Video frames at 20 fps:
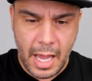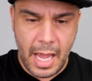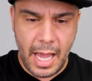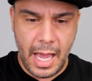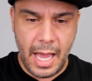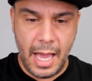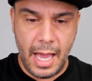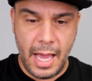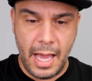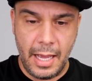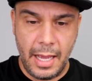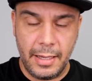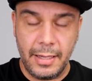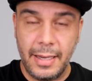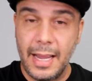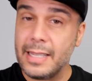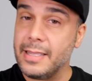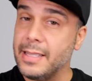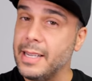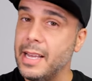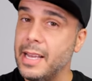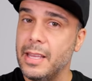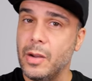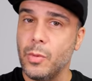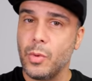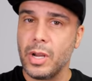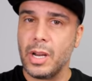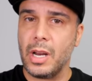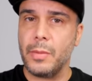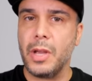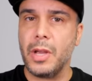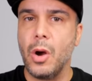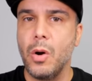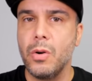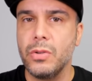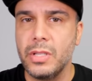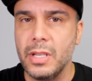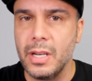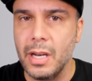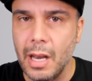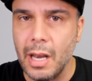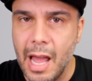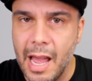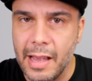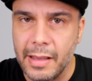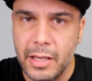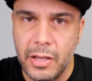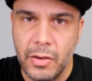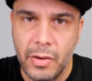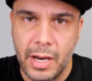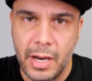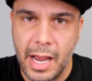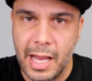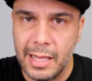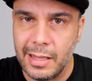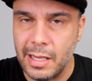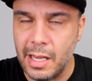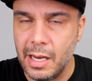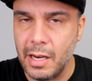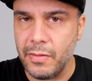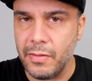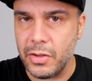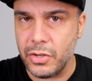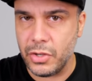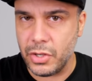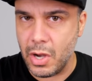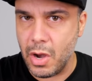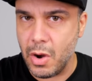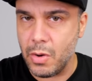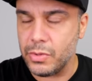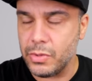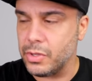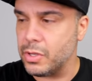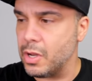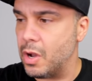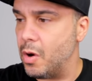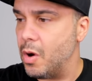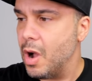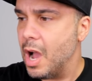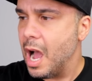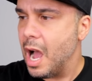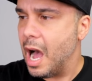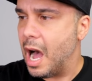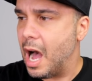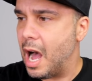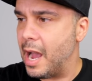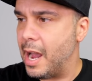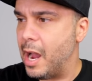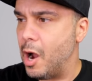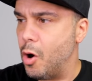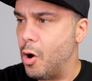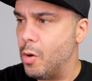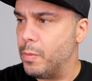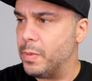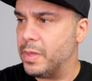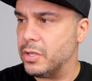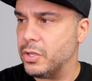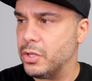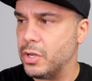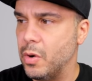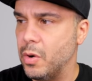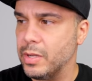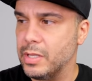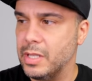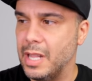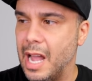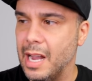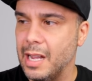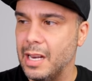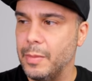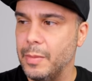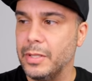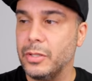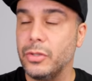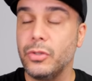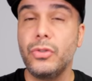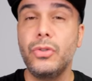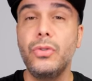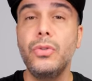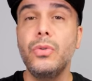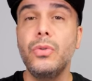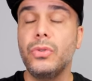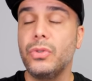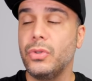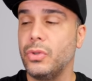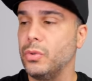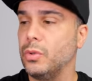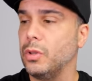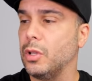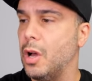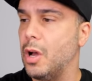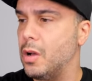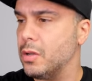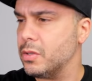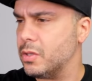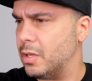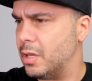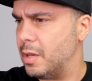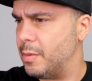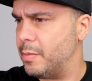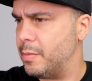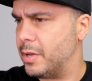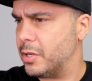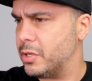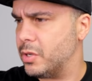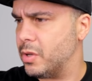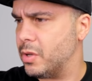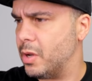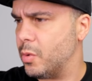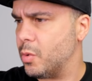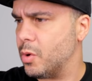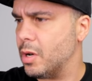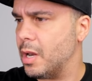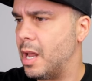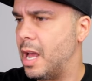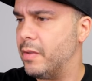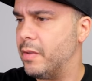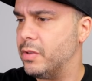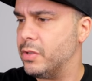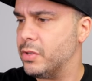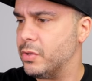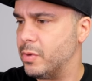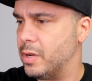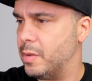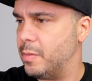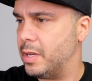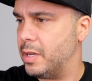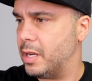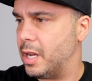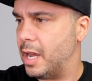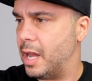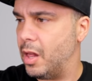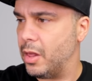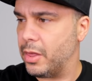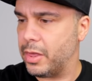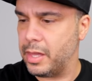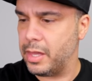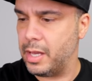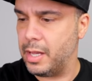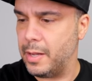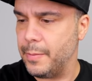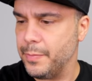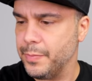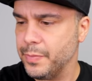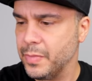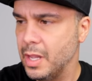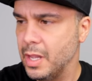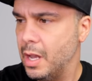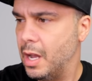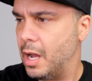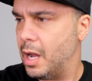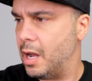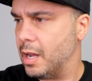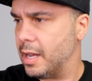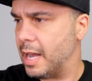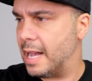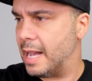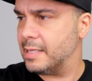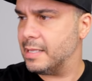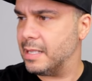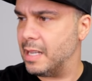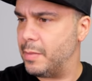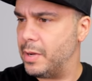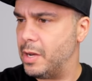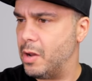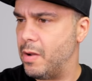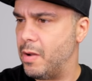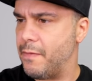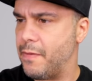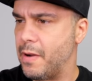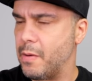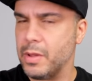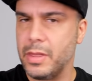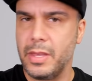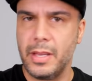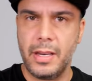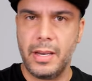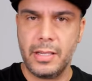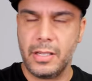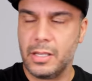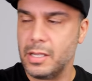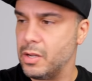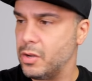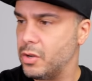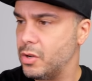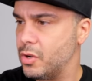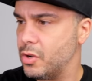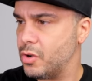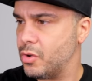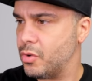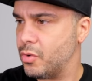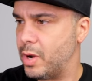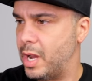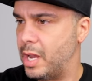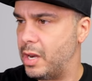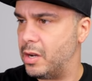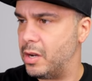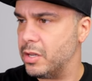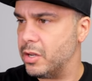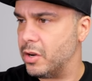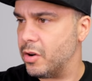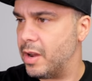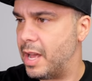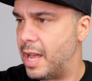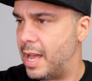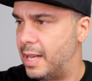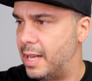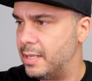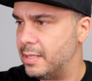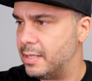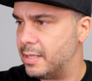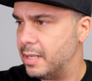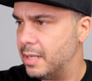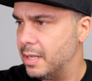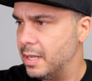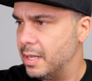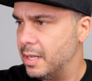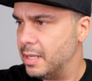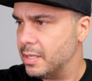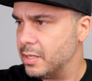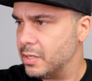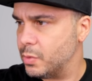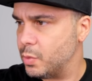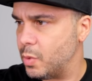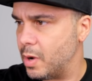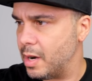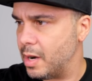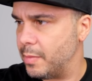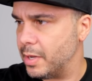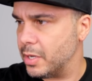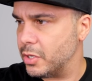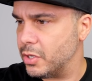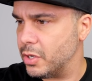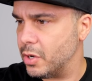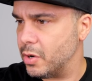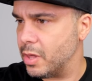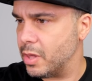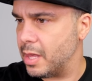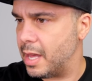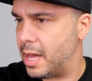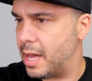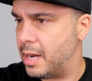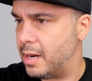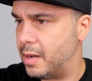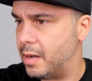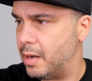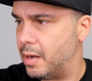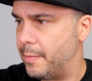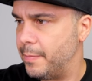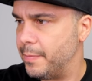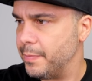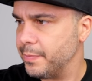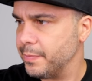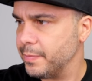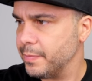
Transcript: And that's it. Then we're going to be hosting a live Q&A at the end of the show. So I hope this show is not going to be too long. So let me make sure that we're live and streaming healthy. Guys, let me know if everything is great on your end. Just want to make sure that, that